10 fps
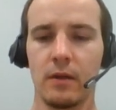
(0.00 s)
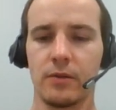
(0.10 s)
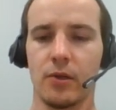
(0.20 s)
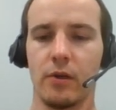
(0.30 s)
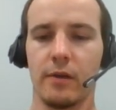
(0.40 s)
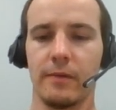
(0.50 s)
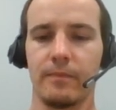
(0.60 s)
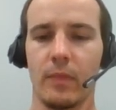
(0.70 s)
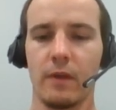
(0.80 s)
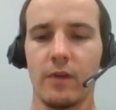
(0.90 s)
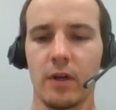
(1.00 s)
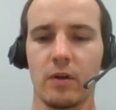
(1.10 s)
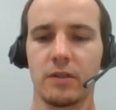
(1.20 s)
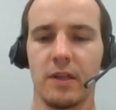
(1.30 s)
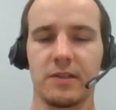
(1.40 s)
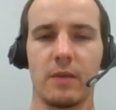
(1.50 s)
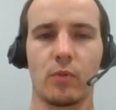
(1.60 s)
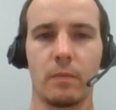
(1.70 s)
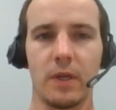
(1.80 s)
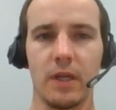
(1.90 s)
So if I go into that same
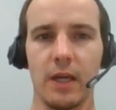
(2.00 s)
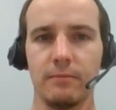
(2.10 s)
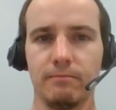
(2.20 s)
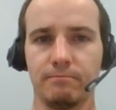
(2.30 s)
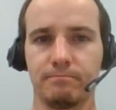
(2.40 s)
property again,